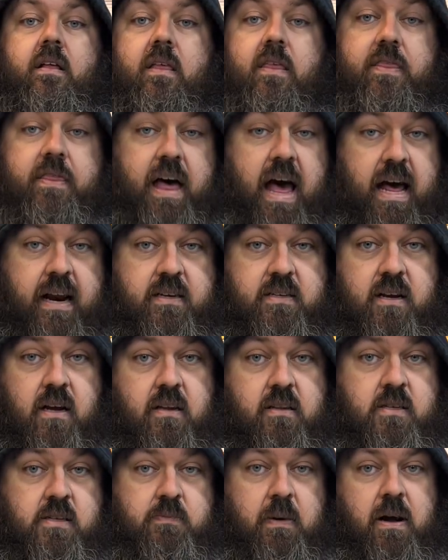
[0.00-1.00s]
That is all
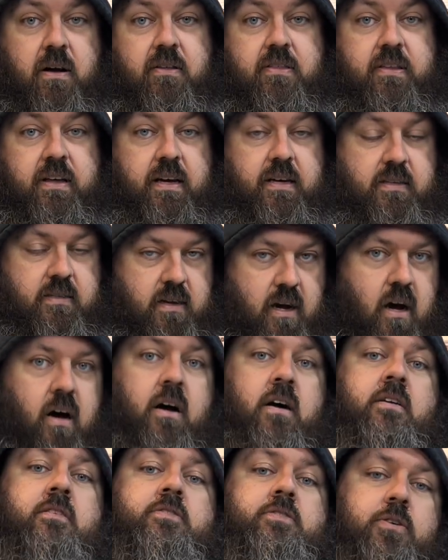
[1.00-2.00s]
the small things.
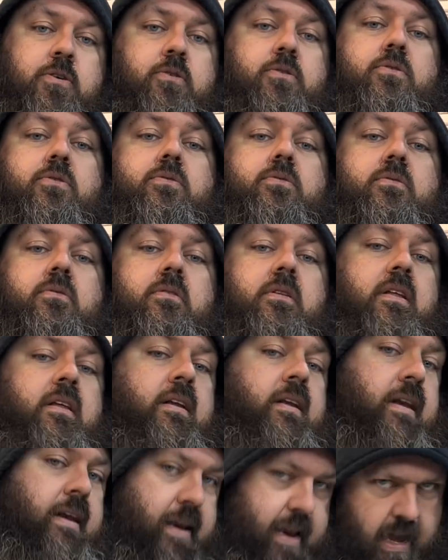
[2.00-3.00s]
On to the
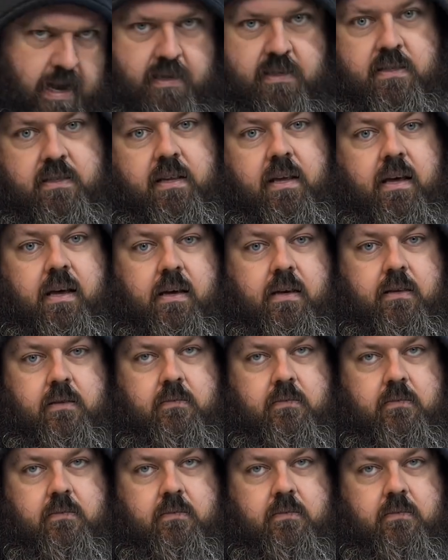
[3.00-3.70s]
next thing.